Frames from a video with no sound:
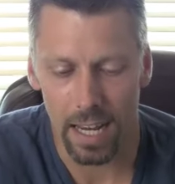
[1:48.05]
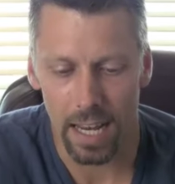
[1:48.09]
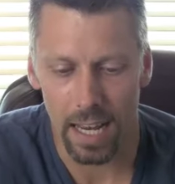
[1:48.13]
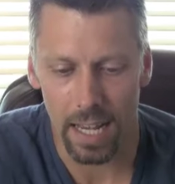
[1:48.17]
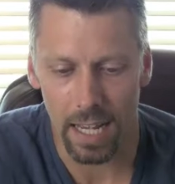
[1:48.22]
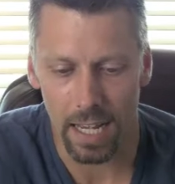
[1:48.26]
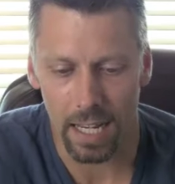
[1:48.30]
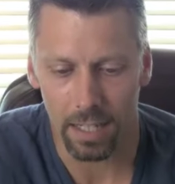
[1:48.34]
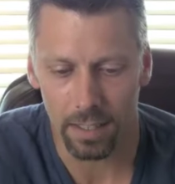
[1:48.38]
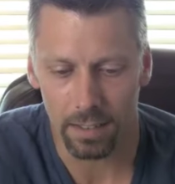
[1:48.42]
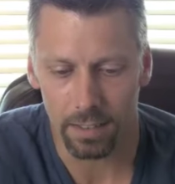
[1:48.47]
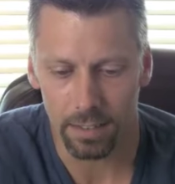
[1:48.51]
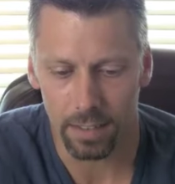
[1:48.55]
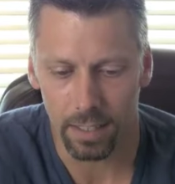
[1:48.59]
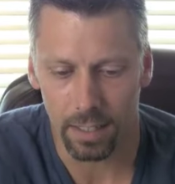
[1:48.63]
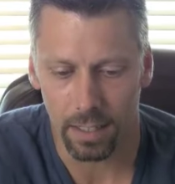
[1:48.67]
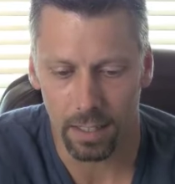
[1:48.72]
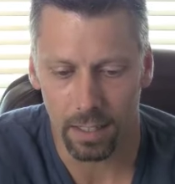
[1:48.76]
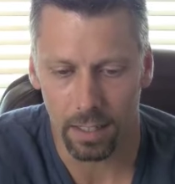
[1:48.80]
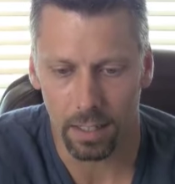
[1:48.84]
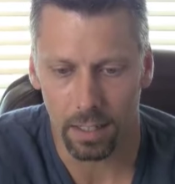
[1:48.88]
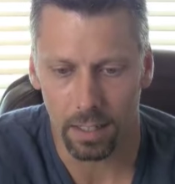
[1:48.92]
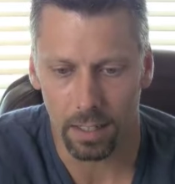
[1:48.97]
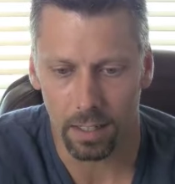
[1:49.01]
And
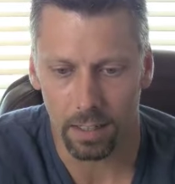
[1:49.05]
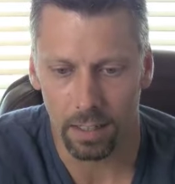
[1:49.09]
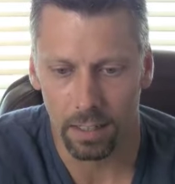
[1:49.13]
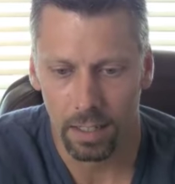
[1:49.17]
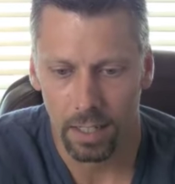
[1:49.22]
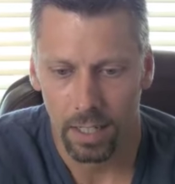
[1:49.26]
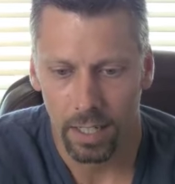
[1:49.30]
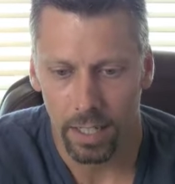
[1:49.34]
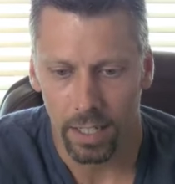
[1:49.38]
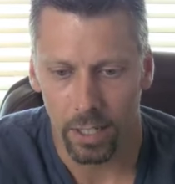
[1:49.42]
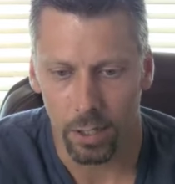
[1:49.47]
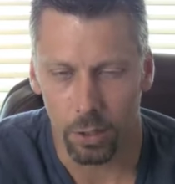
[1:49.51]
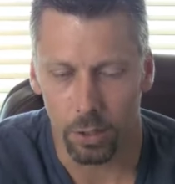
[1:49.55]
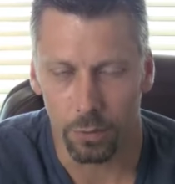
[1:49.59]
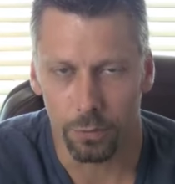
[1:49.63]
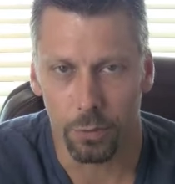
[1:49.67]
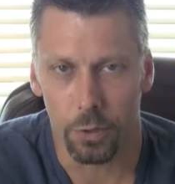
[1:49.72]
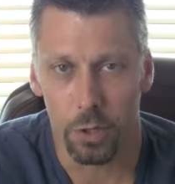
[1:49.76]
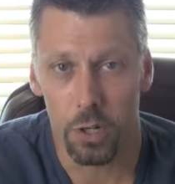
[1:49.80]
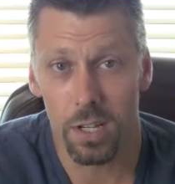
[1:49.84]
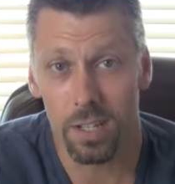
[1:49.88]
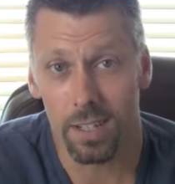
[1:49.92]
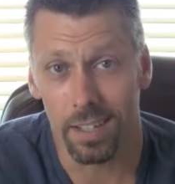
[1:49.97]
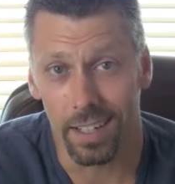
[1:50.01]
uh, you know, the
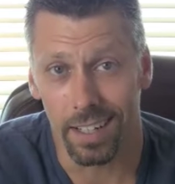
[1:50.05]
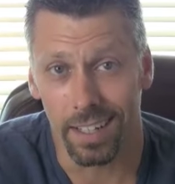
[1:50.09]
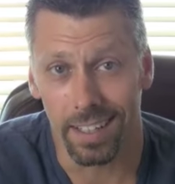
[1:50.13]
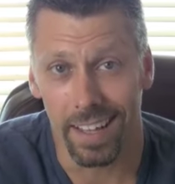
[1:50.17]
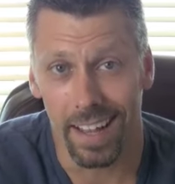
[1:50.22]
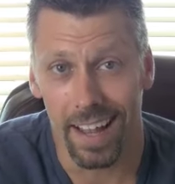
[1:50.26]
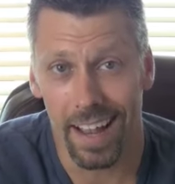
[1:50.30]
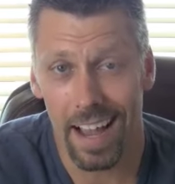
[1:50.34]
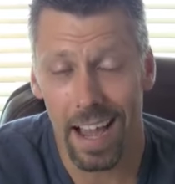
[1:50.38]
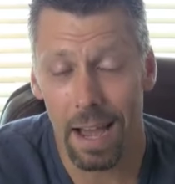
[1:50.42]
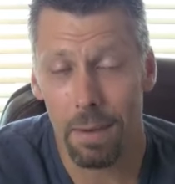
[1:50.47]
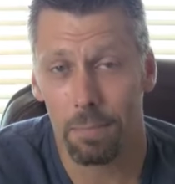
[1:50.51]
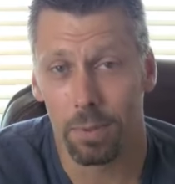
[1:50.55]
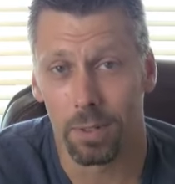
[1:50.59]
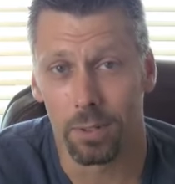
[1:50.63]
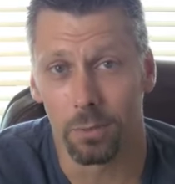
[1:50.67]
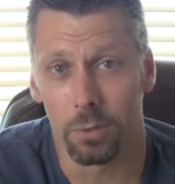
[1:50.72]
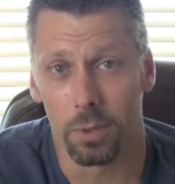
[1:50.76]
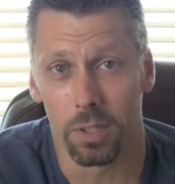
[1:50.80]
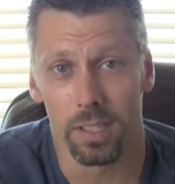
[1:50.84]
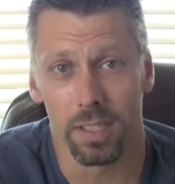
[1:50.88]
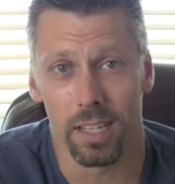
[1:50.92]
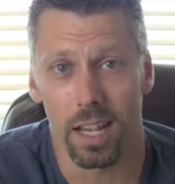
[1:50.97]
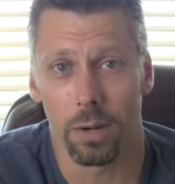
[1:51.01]
first thing that
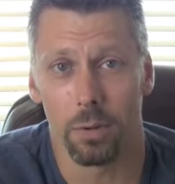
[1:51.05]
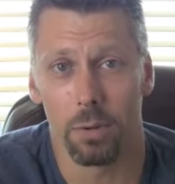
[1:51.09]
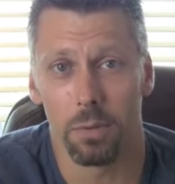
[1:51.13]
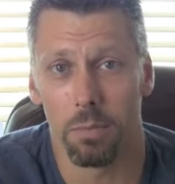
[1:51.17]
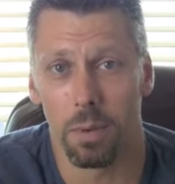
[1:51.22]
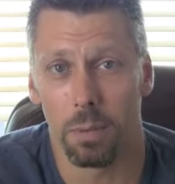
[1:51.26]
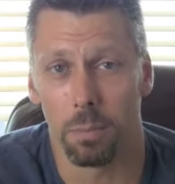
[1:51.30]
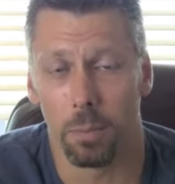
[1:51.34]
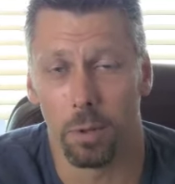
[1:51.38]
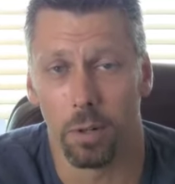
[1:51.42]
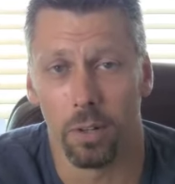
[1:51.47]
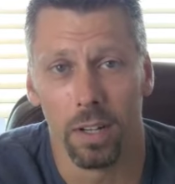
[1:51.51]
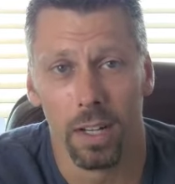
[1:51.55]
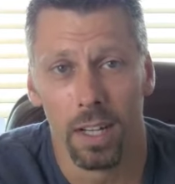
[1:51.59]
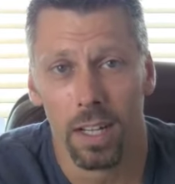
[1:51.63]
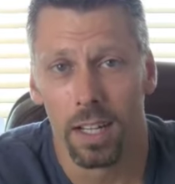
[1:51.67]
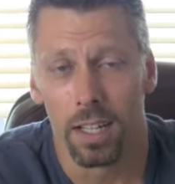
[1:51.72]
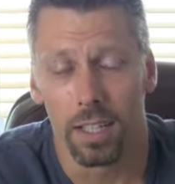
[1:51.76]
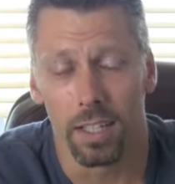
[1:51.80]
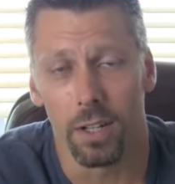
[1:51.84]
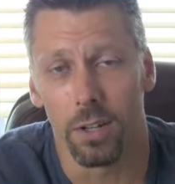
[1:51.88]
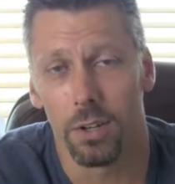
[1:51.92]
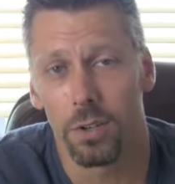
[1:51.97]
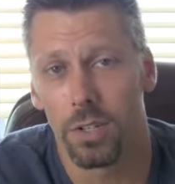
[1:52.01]
happened was I remember
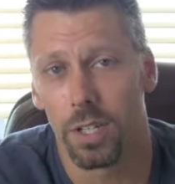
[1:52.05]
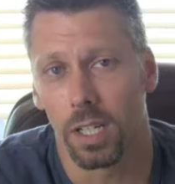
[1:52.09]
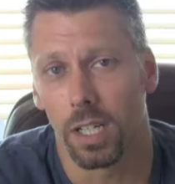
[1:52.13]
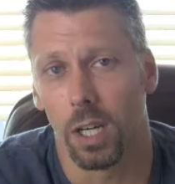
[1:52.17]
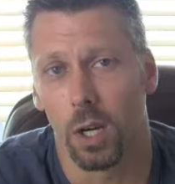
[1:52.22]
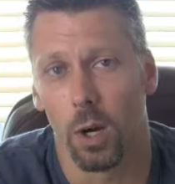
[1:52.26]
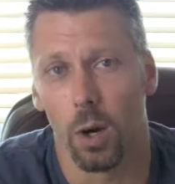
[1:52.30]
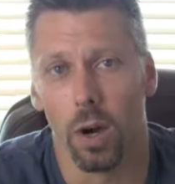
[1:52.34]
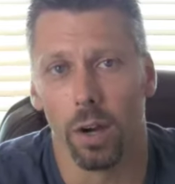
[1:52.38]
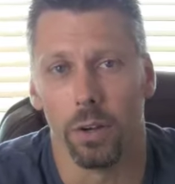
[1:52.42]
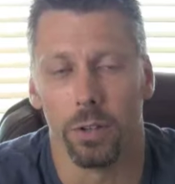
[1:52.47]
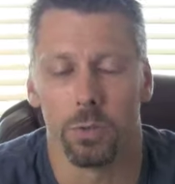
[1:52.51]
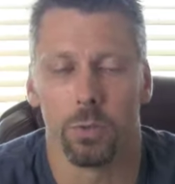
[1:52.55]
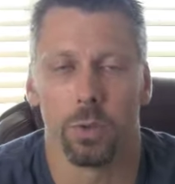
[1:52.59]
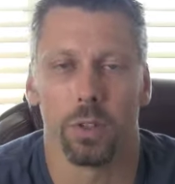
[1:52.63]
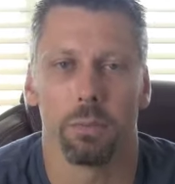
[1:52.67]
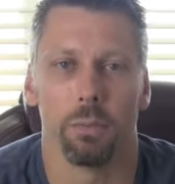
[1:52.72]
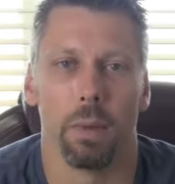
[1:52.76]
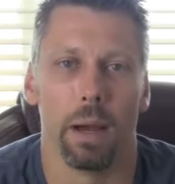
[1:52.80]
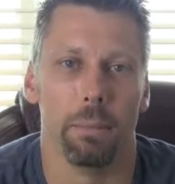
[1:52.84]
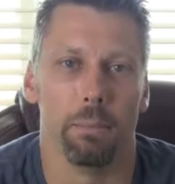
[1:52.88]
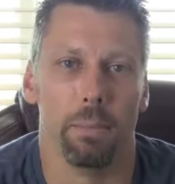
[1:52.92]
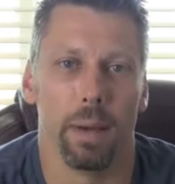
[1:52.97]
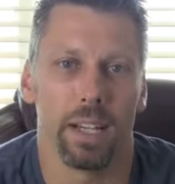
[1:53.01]
years ago I was
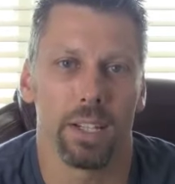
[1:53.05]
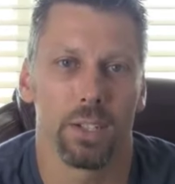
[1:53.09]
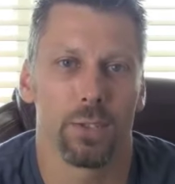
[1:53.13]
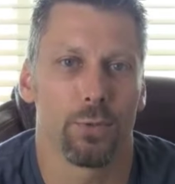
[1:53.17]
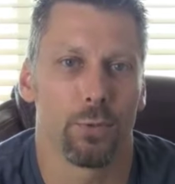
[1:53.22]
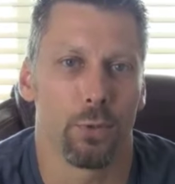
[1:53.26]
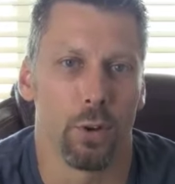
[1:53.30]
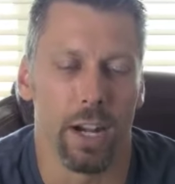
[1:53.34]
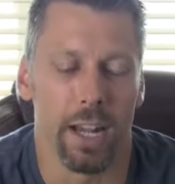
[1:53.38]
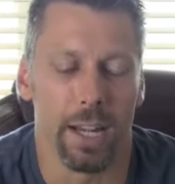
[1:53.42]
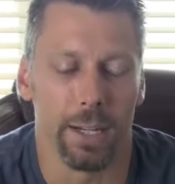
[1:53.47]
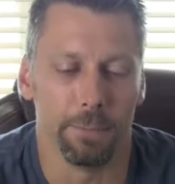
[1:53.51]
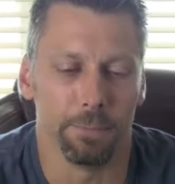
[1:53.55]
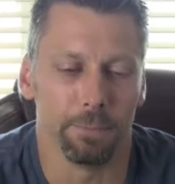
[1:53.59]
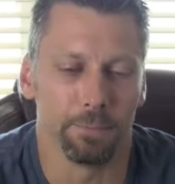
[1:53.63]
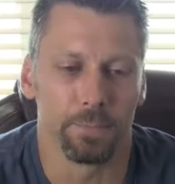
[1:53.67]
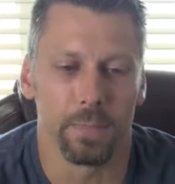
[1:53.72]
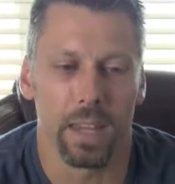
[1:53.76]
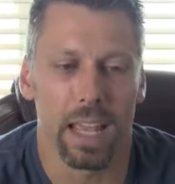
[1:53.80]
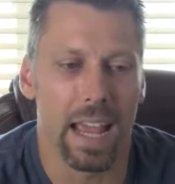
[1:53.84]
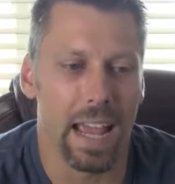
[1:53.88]
with my best friend,